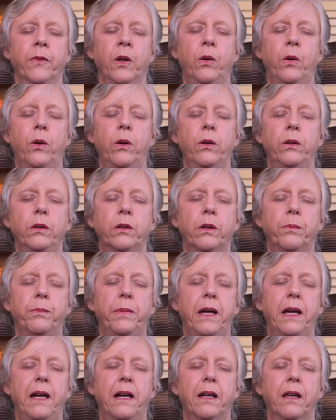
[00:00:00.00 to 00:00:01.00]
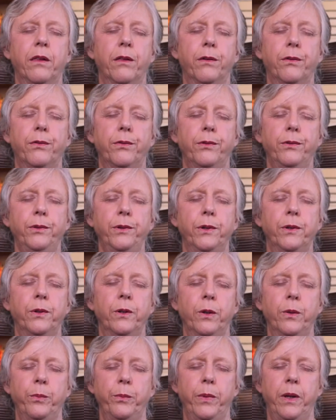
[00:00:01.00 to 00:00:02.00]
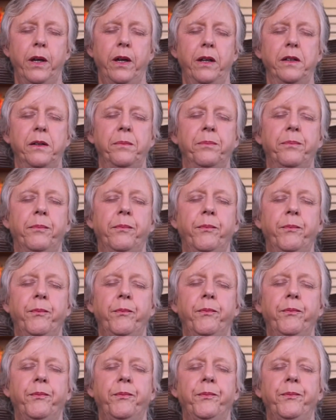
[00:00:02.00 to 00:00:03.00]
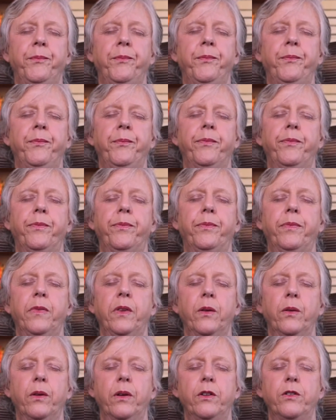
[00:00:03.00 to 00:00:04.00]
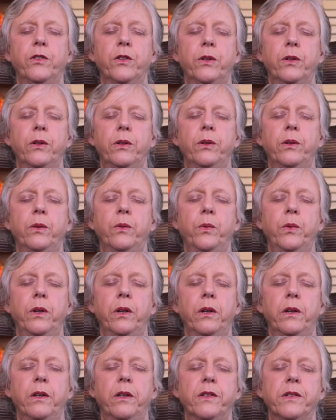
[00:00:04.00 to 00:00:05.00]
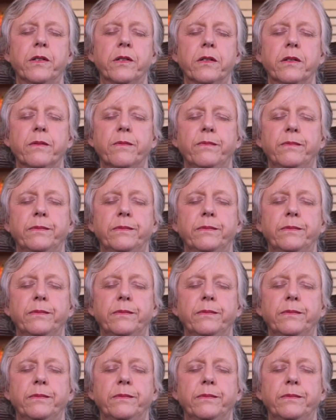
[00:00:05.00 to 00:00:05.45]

Or look back and through your own body. Look at your own awareness.